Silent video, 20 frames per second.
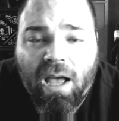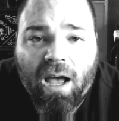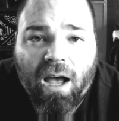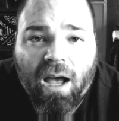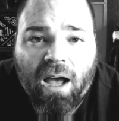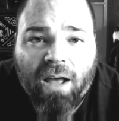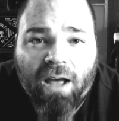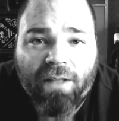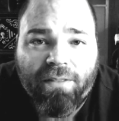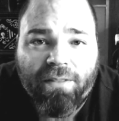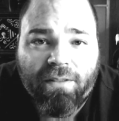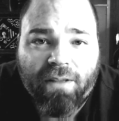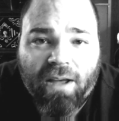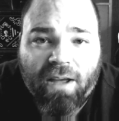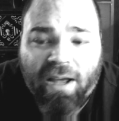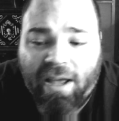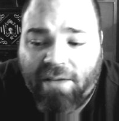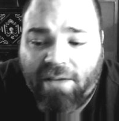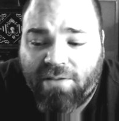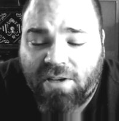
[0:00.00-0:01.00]
I
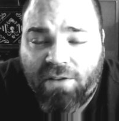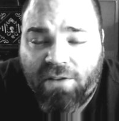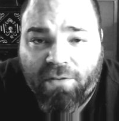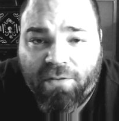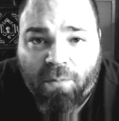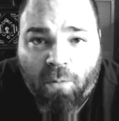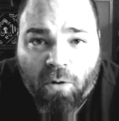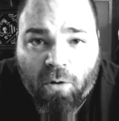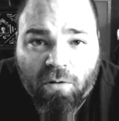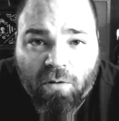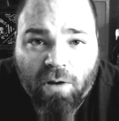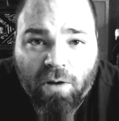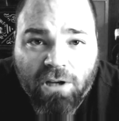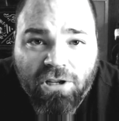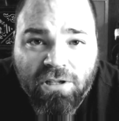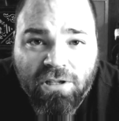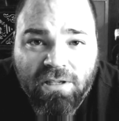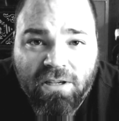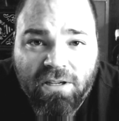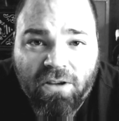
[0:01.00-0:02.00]
have several more
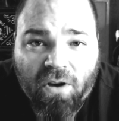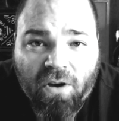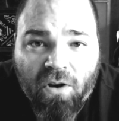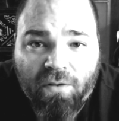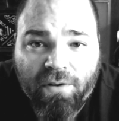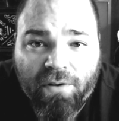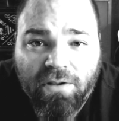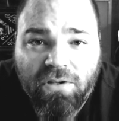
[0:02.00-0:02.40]
questions to go over,